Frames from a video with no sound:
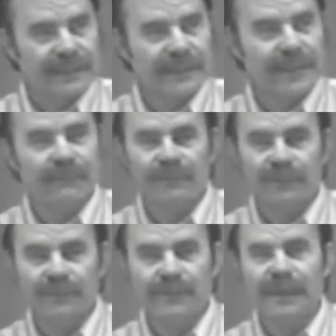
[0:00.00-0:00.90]
kept from
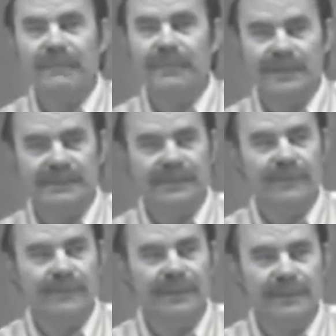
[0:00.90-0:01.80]
fermenting by
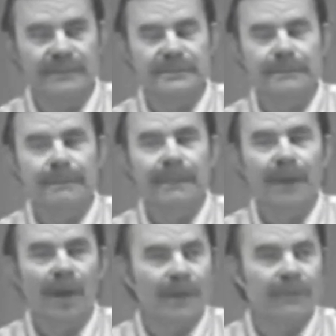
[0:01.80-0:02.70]
several means,
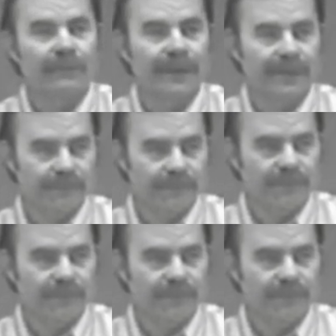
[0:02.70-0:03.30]
often by,